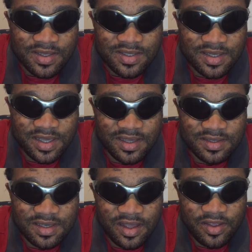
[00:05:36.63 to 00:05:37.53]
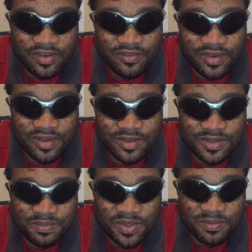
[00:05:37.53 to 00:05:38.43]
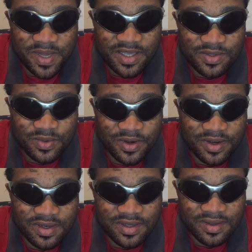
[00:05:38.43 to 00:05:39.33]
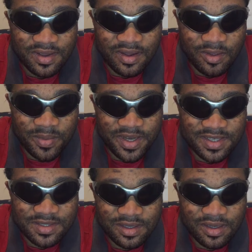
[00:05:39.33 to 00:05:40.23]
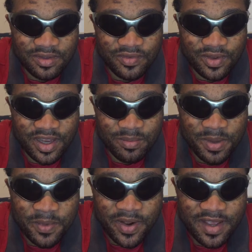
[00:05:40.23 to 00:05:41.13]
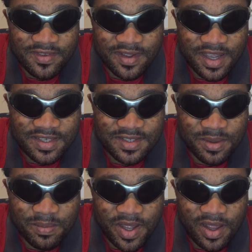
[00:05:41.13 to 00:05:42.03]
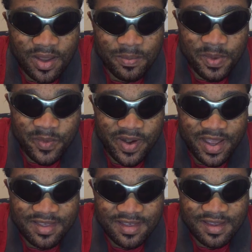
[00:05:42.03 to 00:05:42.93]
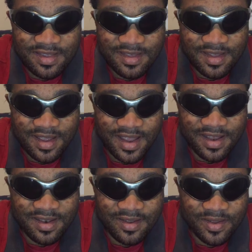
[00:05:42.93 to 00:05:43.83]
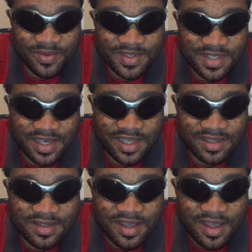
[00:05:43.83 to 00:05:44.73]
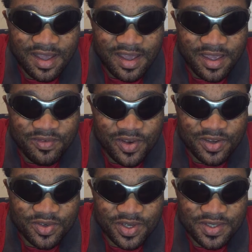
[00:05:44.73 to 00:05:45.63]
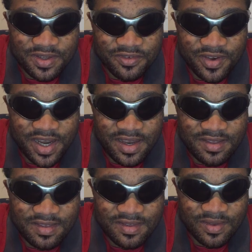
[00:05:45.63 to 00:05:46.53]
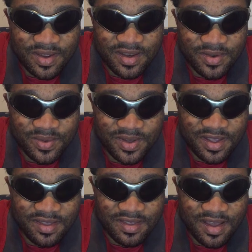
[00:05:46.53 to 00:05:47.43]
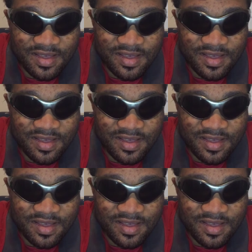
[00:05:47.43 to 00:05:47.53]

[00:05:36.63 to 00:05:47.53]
So girls, lock your phones, put password, or better still, if you can memorize your guy's number, memorize it and always delete. If you don't trust your friends, you can do this